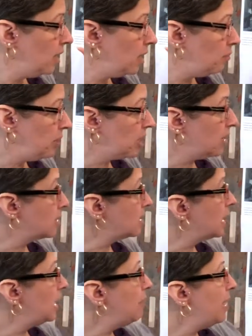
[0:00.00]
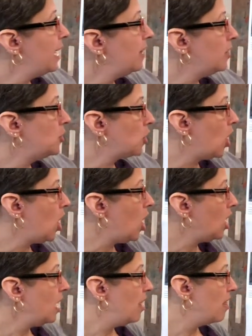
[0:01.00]
because he made the
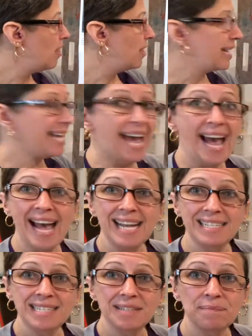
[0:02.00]
dog, the cat,